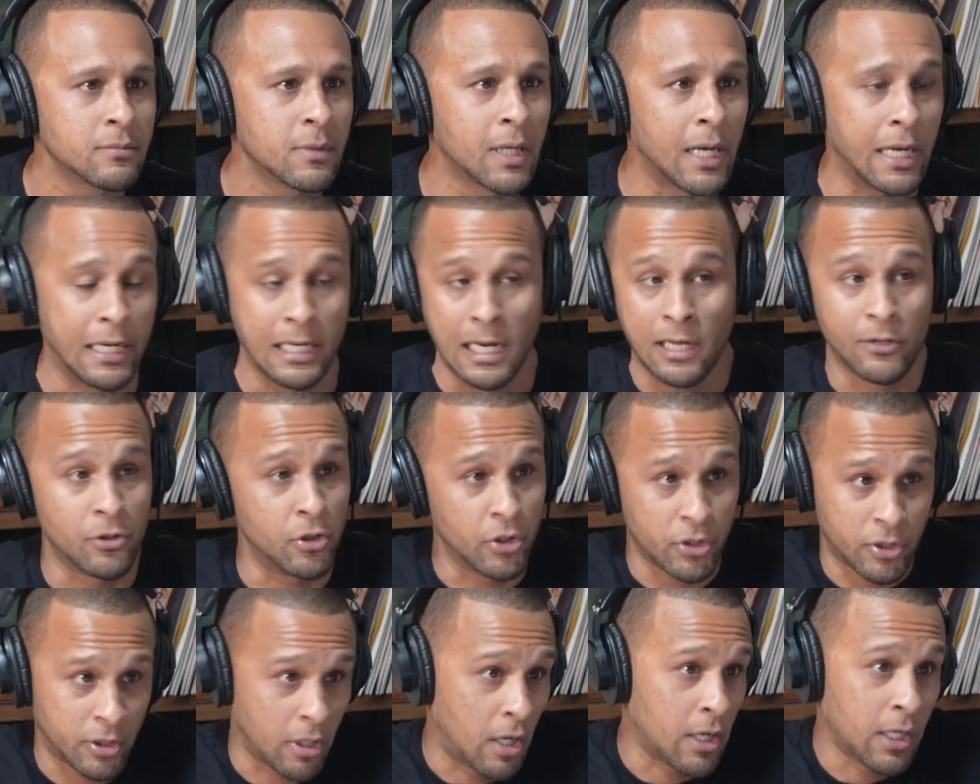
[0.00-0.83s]
And now you're
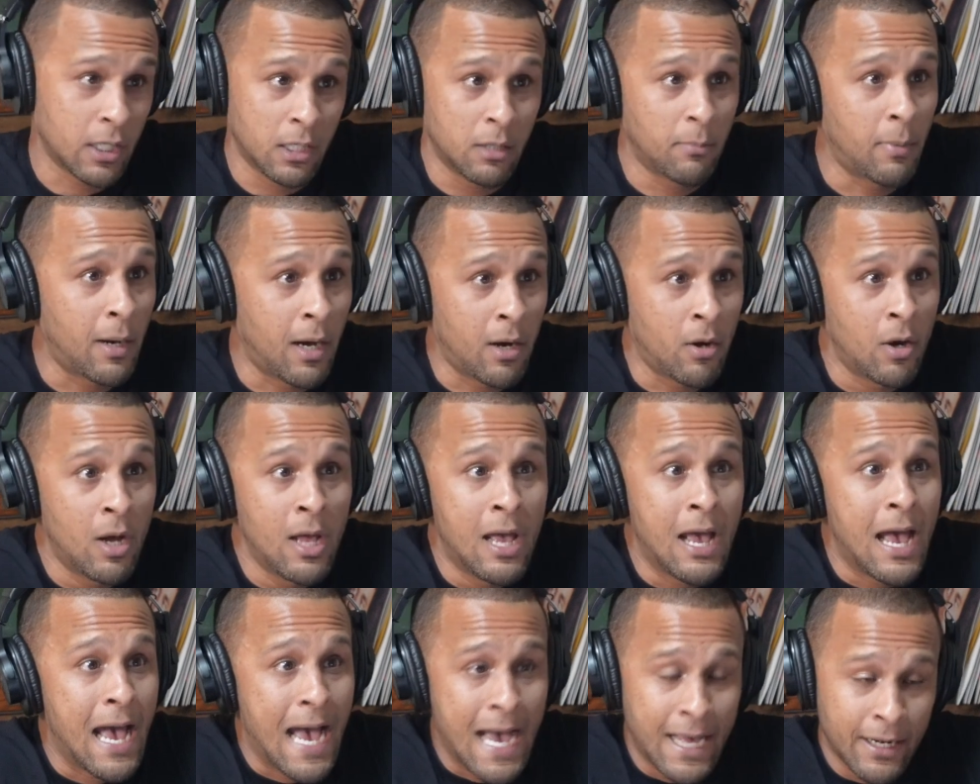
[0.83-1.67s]
just talking about
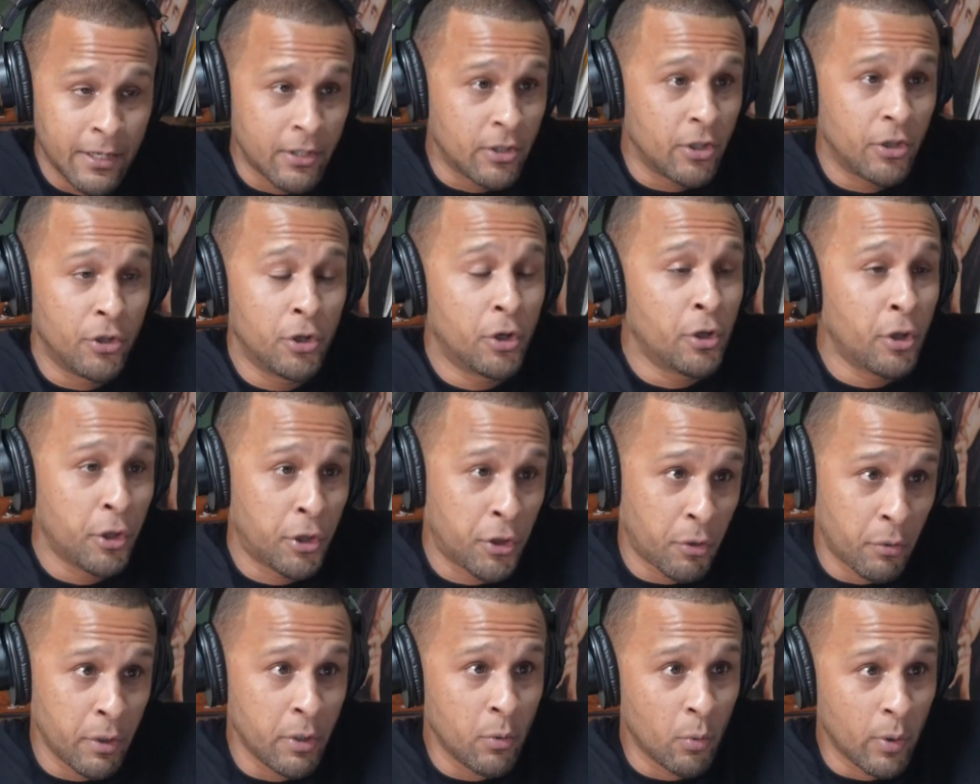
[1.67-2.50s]
adding another
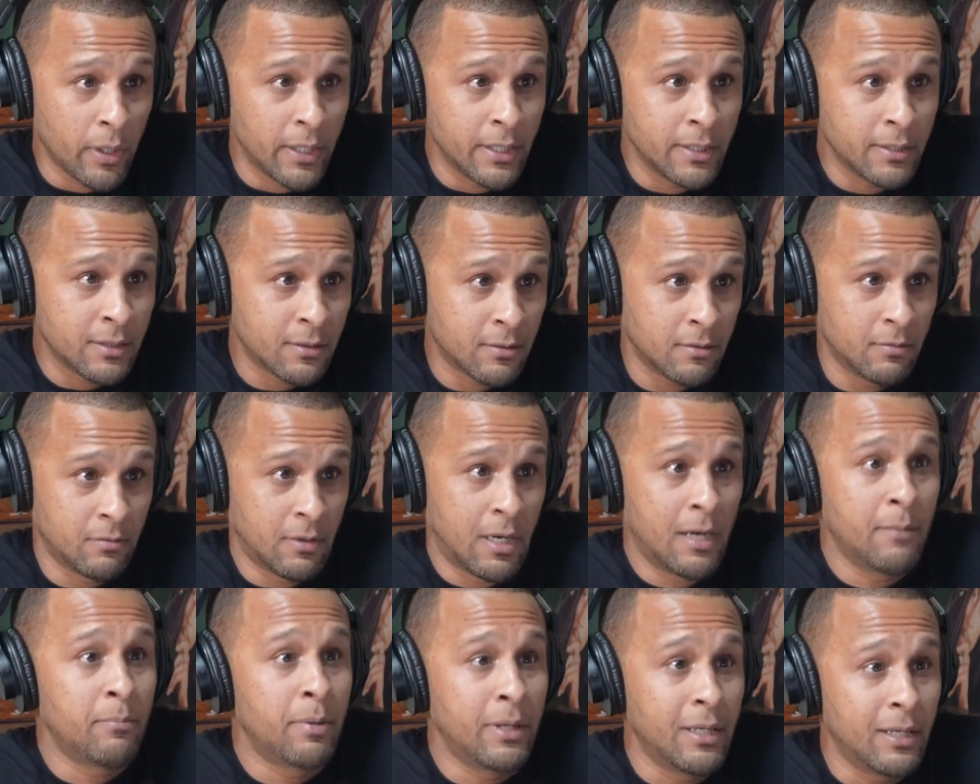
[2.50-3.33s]
3 wins,
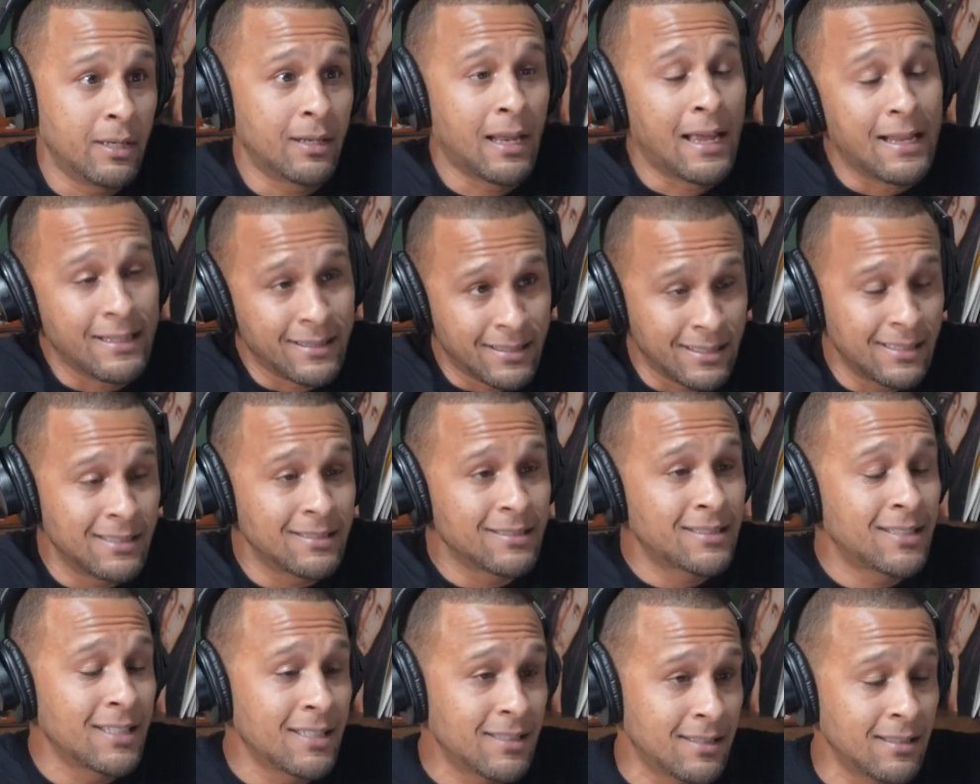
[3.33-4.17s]
right? Being 19 and
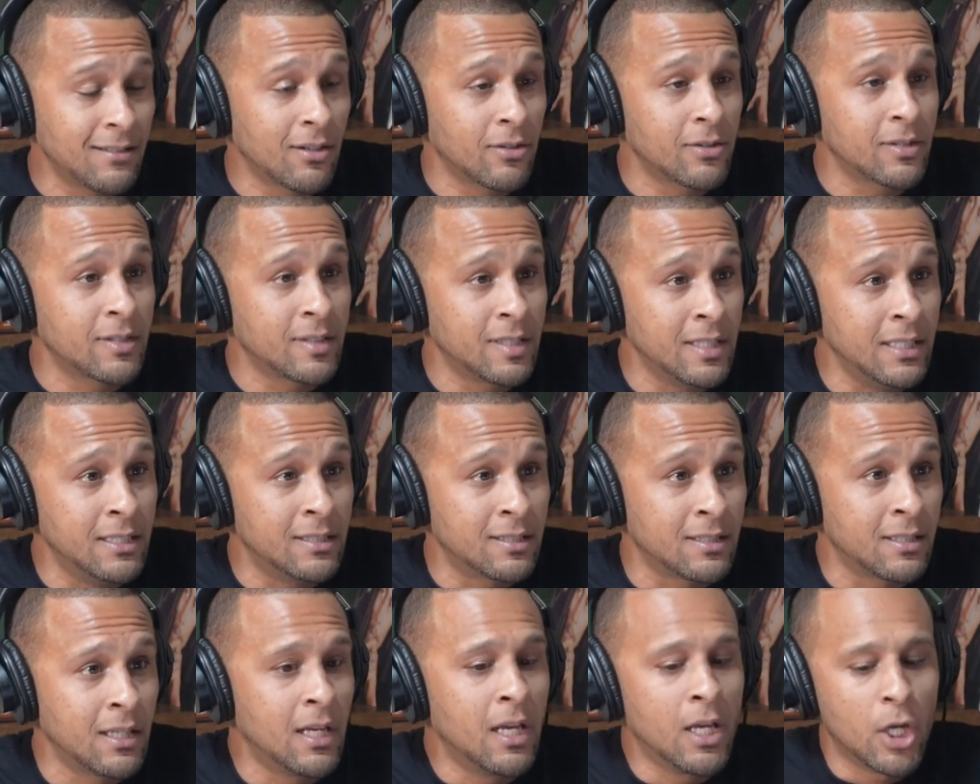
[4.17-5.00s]
16 on the
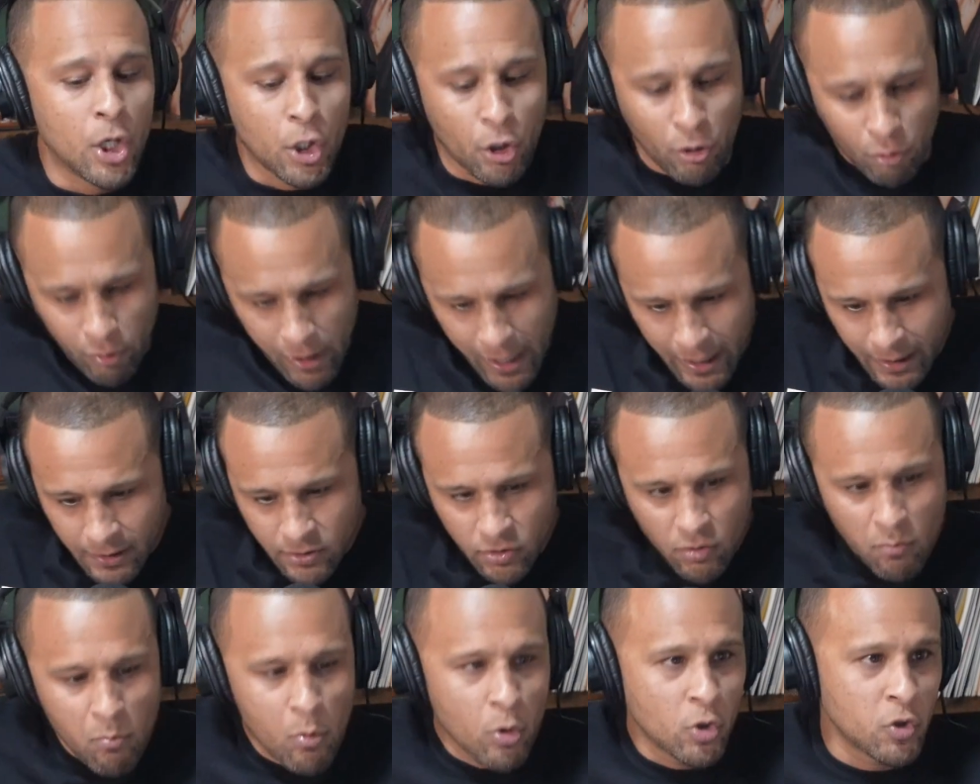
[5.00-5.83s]
season, creating
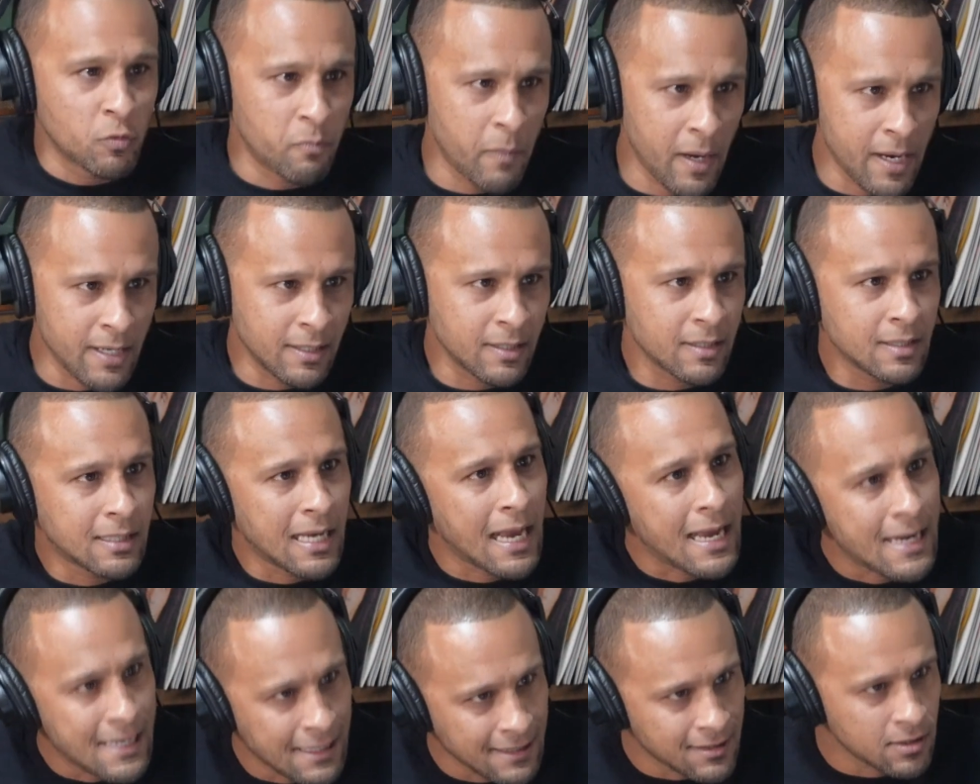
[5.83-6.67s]
some more space,
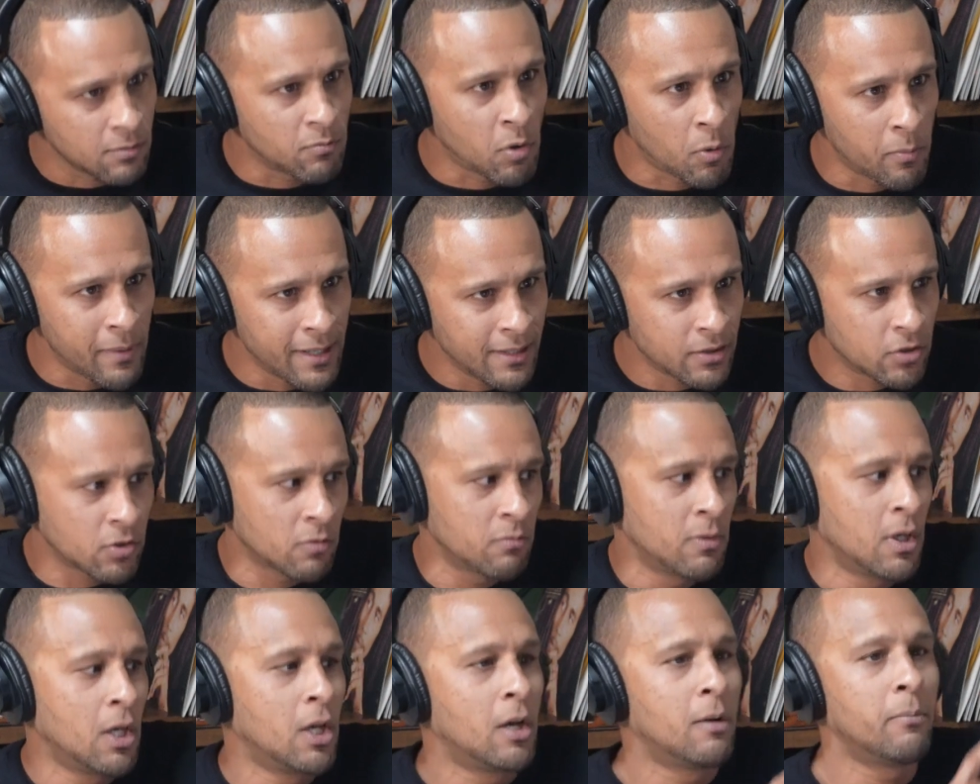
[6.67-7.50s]
gaining some momentum
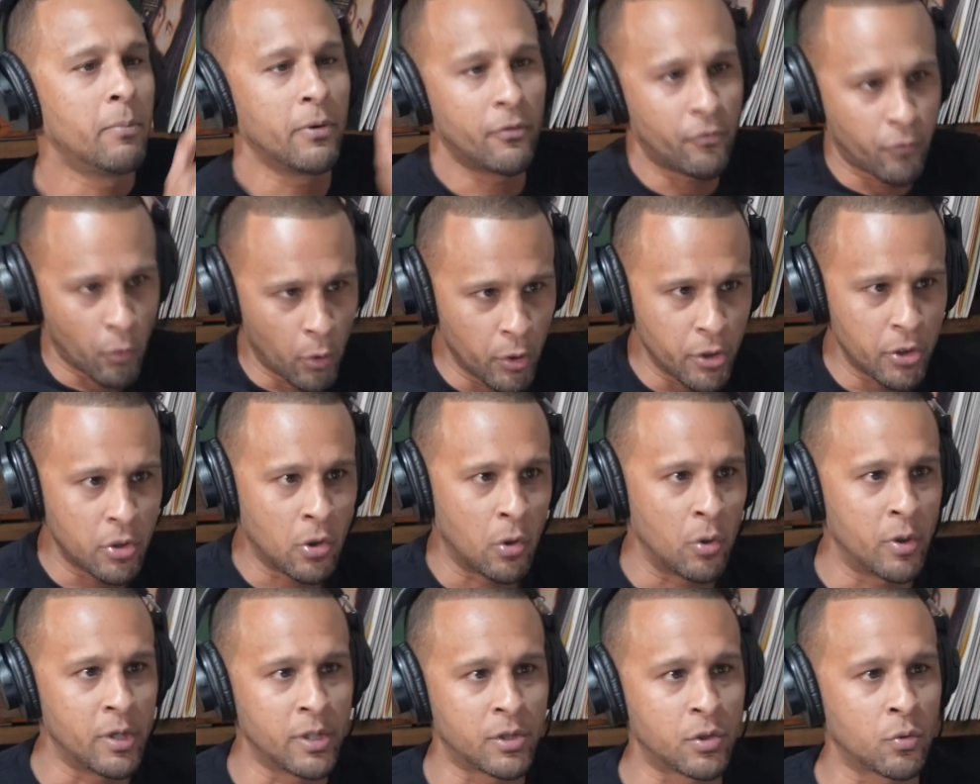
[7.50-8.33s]
before you
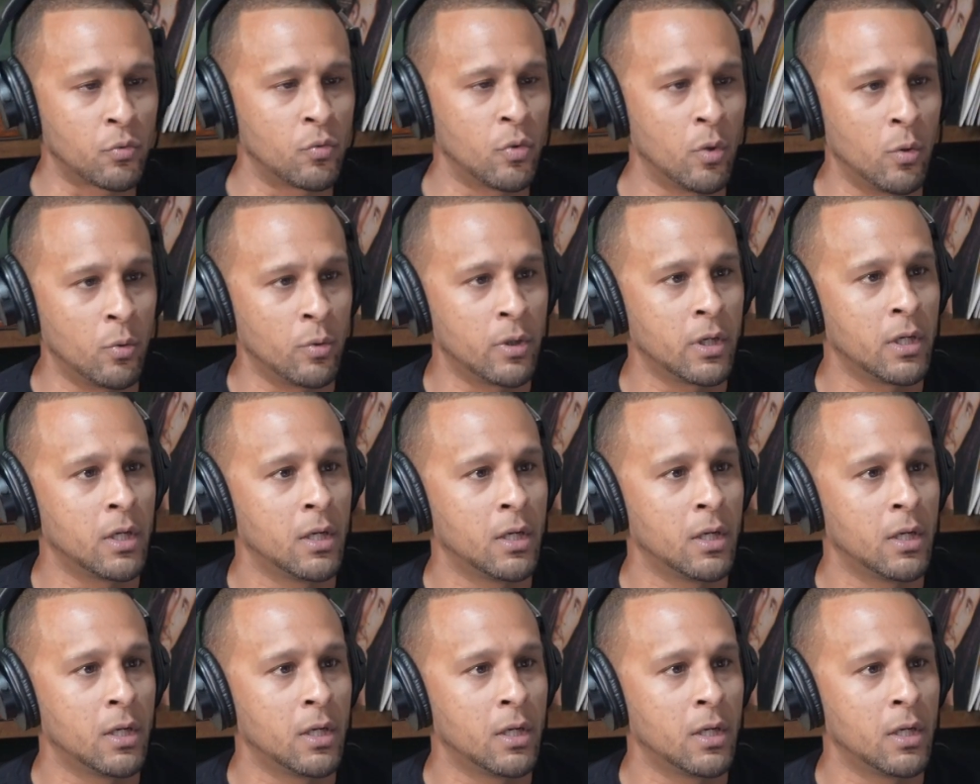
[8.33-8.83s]
go hit the road.